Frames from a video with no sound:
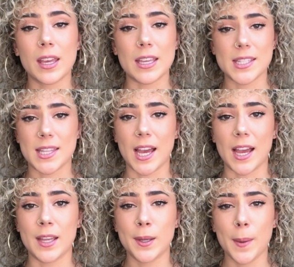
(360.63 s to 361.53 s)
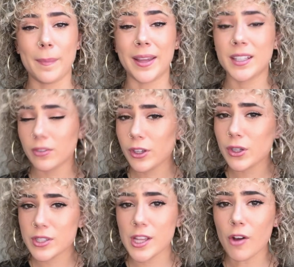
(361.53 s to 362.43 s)
is that by giving
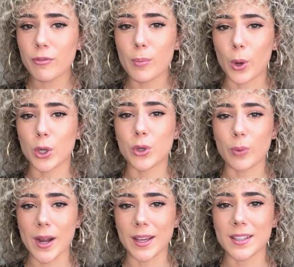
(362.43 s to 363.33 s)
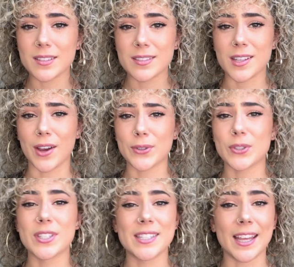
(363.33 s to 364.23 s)
yourself more credit to
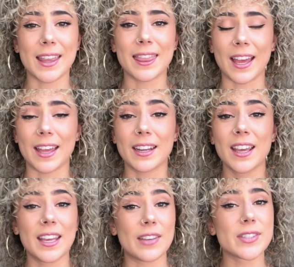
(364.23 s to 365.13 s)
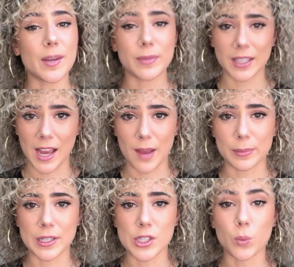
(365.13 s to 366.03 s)
understand that if something
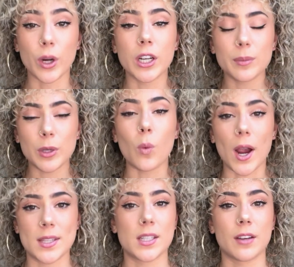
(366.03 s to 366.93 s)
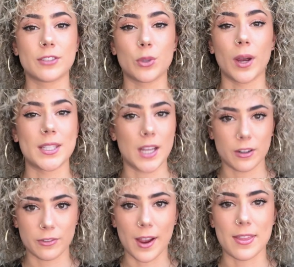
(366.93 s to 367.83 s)
happens, we're going to be wise enough to
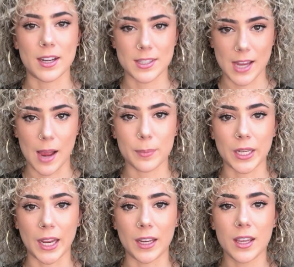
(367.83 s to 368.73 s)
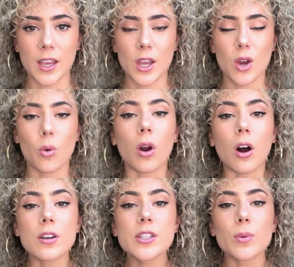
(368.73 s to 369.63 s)
identify that it's happening, we're
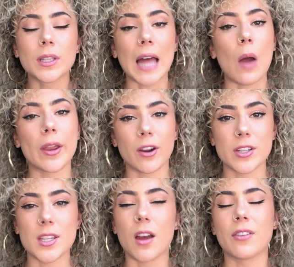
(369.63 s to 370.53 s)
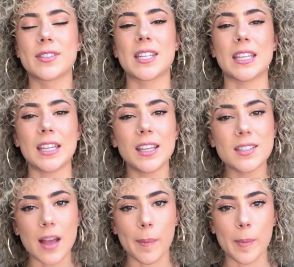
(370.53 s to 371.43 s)
also allowing ourselves to
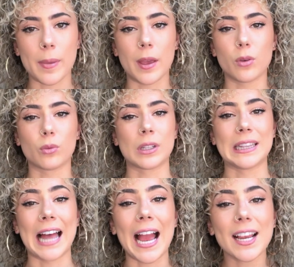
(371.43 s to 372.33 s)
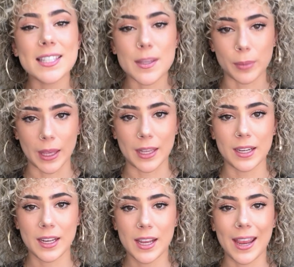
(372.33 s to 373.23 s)
ease up a bit, relax a bit,
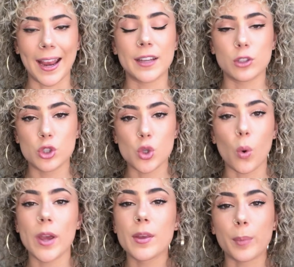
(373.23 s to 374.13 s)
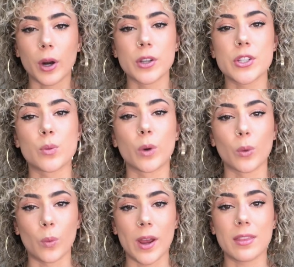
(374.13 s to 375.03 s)
and enjoy the person we're
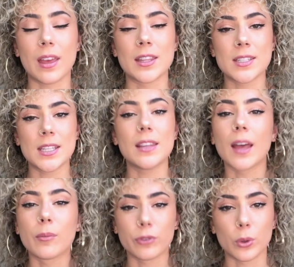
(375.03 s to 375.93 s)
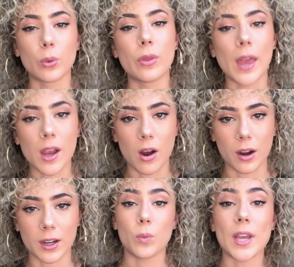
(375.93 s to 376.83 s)
with and see them for who they
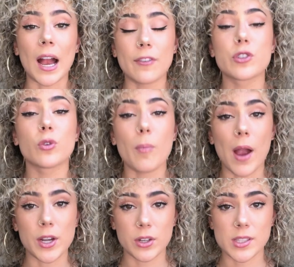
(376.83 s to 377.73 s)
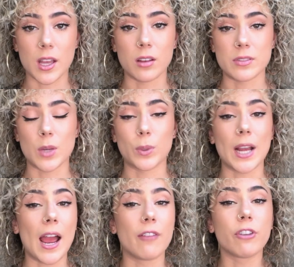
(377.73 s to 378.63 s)
are. We have to remind ourselves that
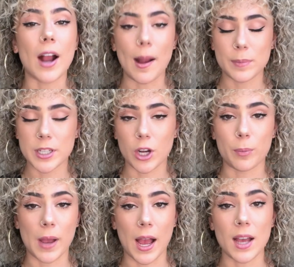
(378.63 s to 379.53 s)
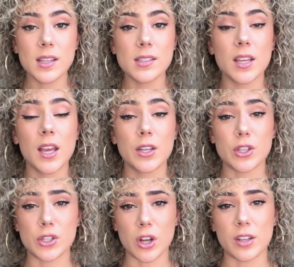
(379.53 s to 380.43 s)
whatever happened in our past
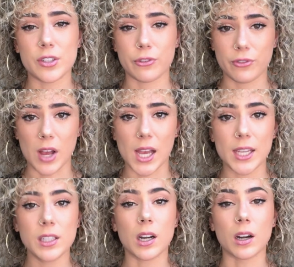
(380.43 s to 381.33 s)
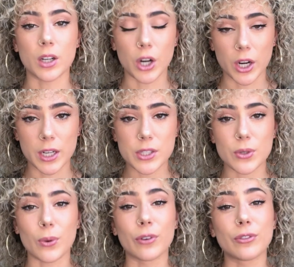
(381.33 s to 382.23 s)
does not define our current
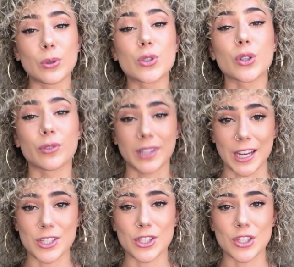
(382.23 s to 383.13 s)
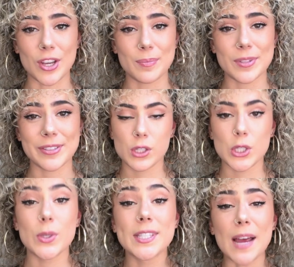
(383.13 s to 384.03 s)
or future relationships.
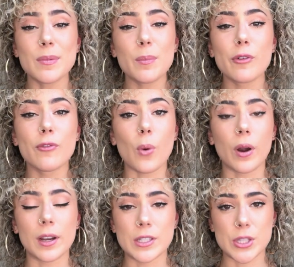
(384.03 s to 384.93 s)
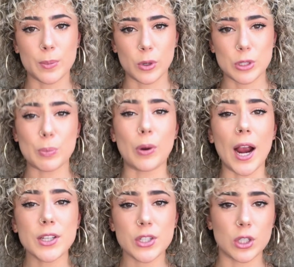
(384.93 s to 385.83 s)
So step number 4 is the most
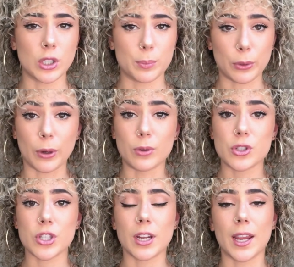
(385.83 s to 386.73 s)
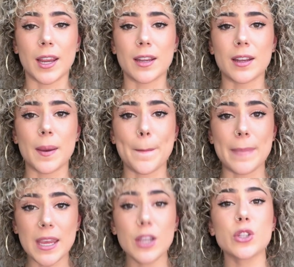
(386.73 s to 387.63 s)
practical approach in
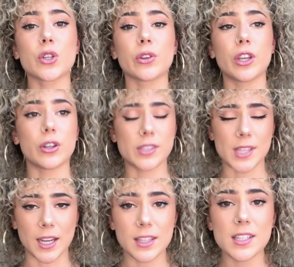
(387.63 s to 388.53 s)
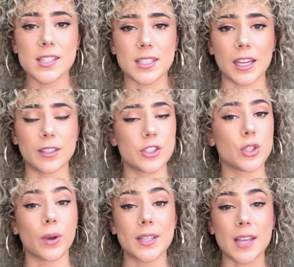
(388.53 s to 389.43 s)
making sure that you're setting the stage
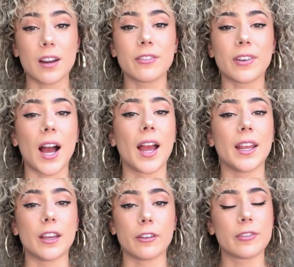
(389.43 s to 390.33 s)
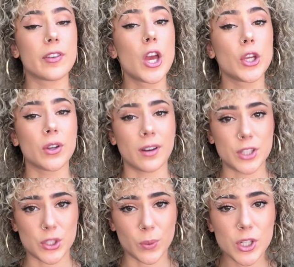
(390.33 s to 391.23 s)
to identify if your
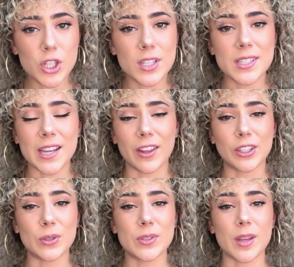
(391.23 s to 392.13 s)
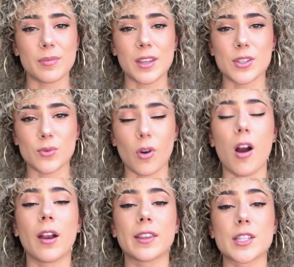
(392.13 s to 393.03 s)
intuition is telling you something is
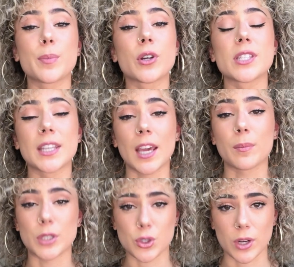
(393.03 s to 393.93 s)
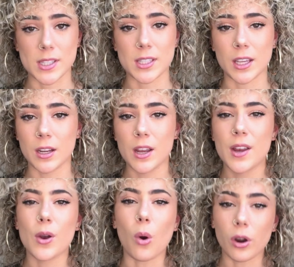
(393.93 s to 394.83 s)
wrong and this person can't be trusted,
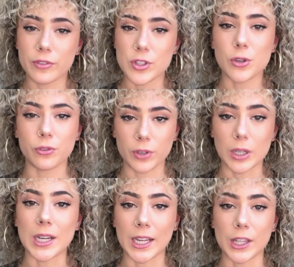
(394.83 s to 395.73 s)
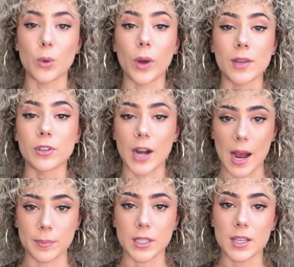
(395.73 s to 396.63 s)
or if it's your fear getting in the way of your
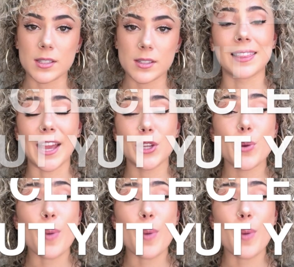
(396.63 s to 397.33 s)
happiness. Let your